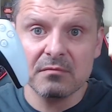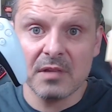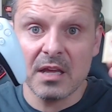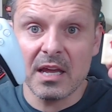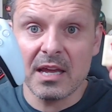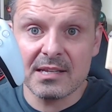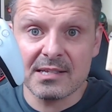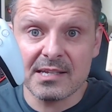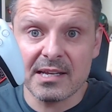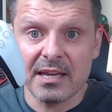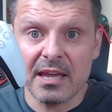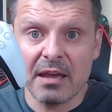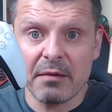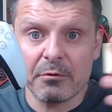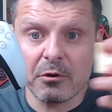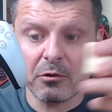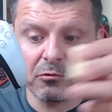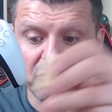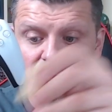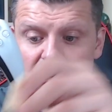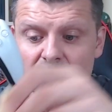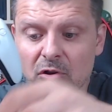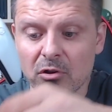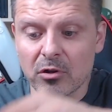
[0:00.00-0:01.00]
It's a game
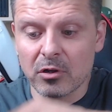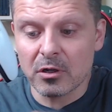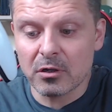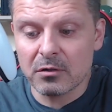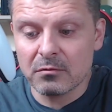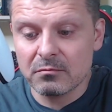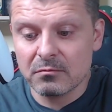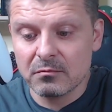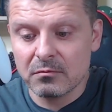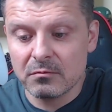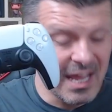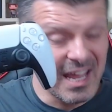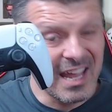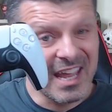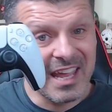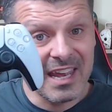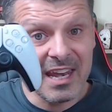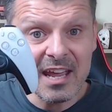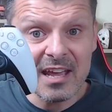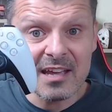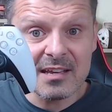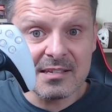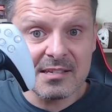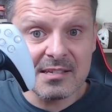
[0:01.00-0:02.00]
controller. It
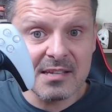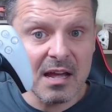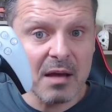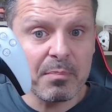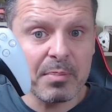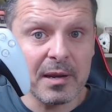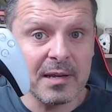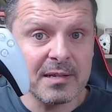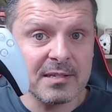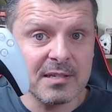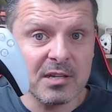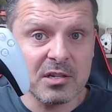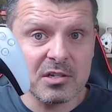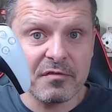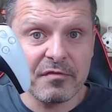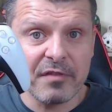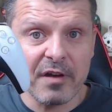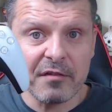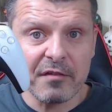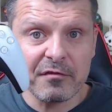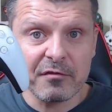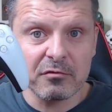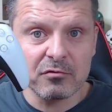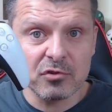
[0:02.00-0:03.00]
is a PlayStation
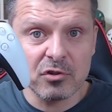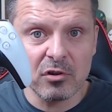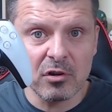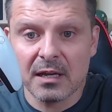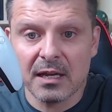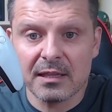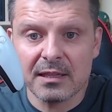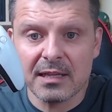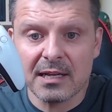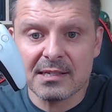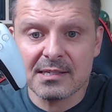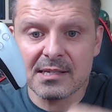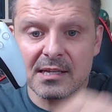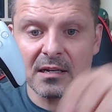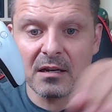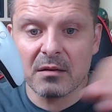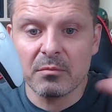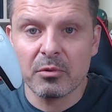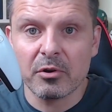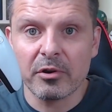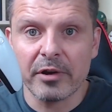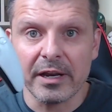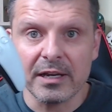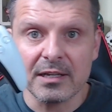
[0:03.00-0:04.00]
5 controller, and that's a
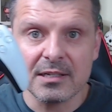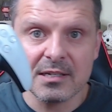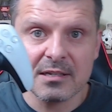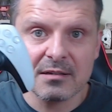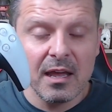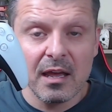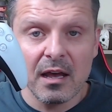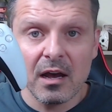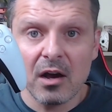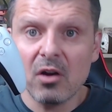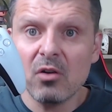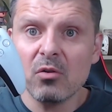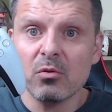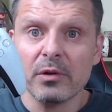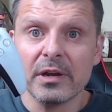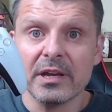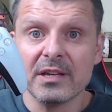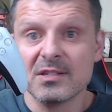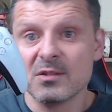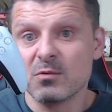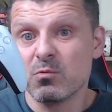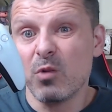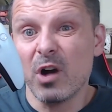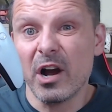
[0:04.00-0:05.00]
number 8. Oh,
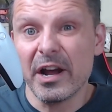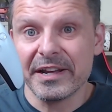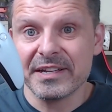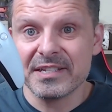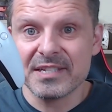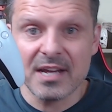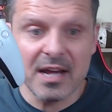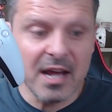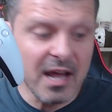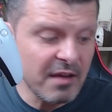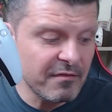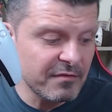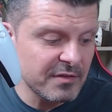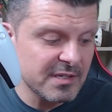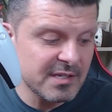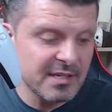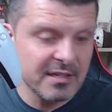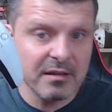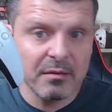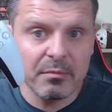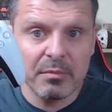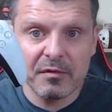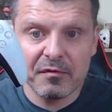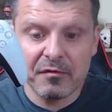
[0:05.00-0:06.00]
it's white. I haven't seen
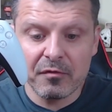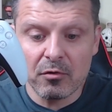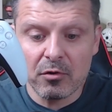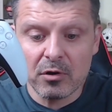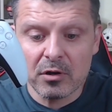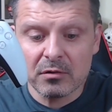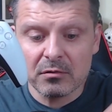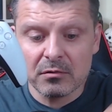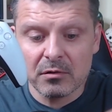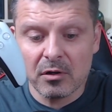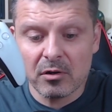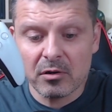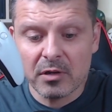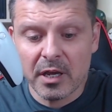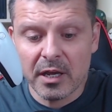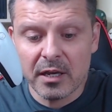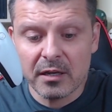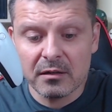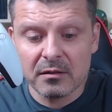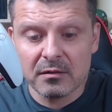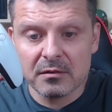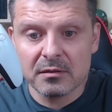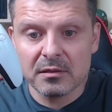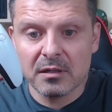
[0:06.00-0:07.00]
that before. Okay,
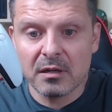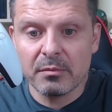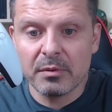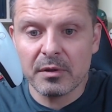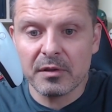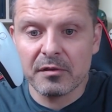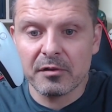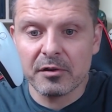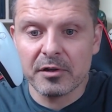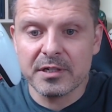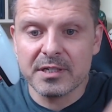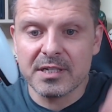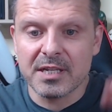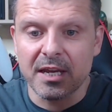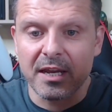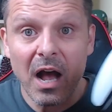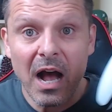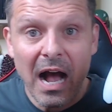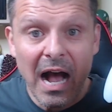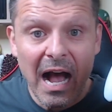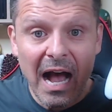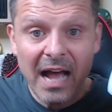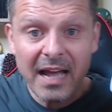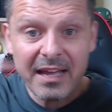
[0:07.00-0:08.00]
number 13.
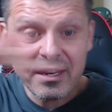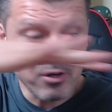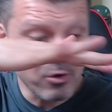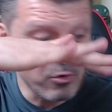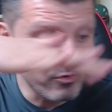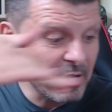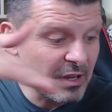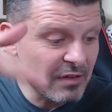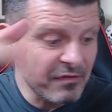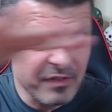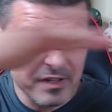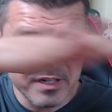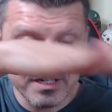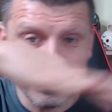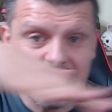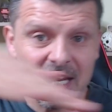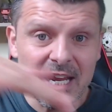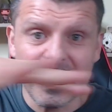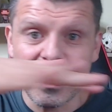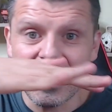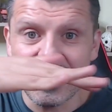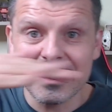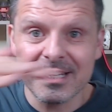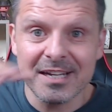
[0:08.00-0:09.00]
I don't even
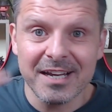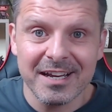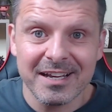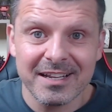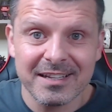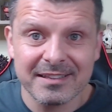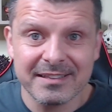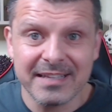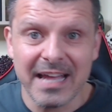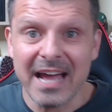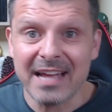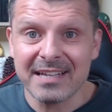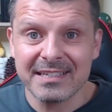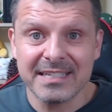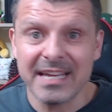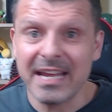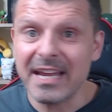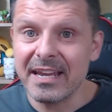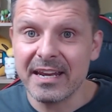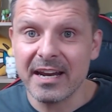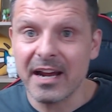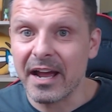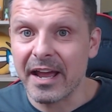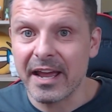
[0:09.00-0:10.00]
need that
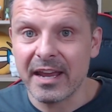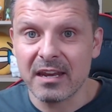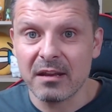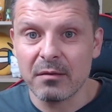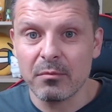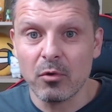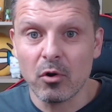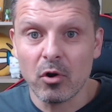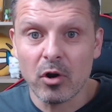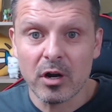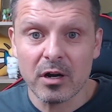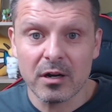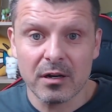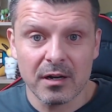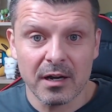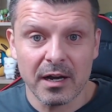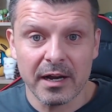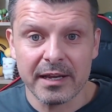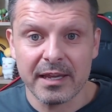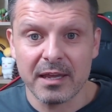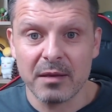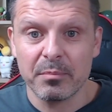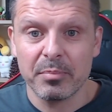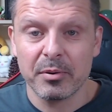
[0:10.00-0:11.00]
data anymore. I
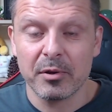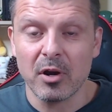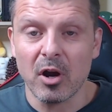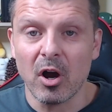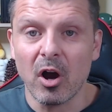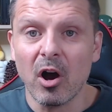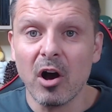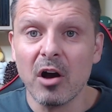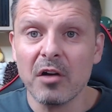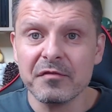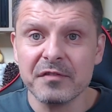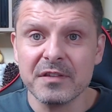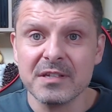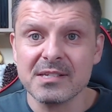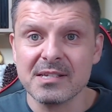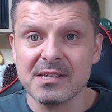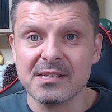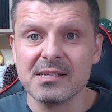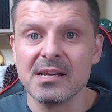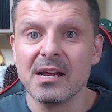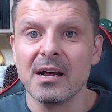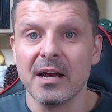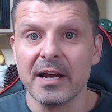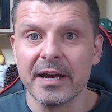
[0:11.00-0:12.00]
can put all of this
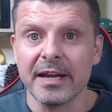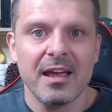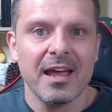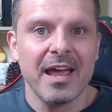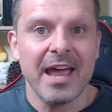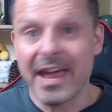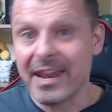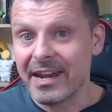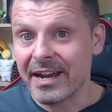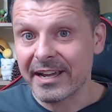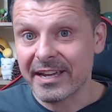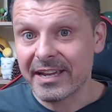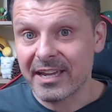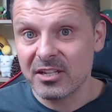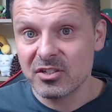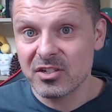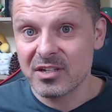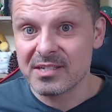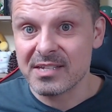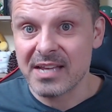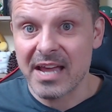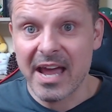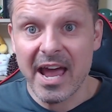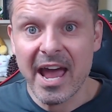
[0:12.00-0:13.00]
aside, and I can
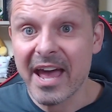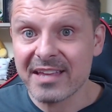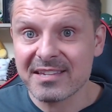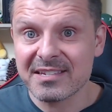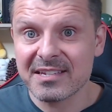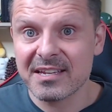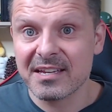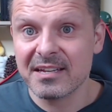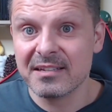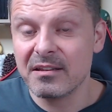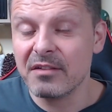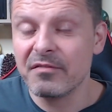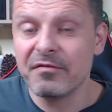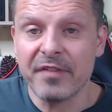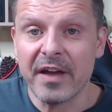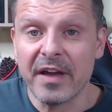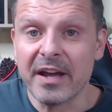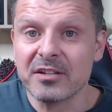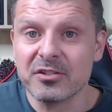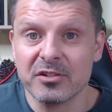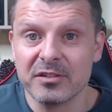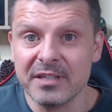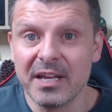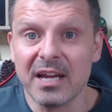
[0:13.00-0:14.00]
just ask the
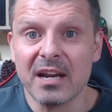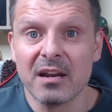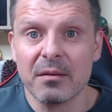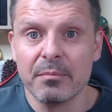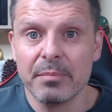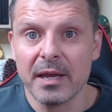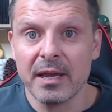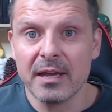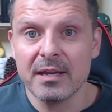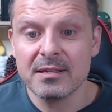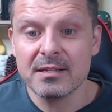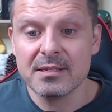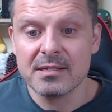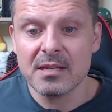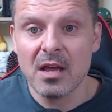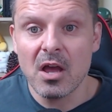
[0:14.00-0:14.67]
vector database,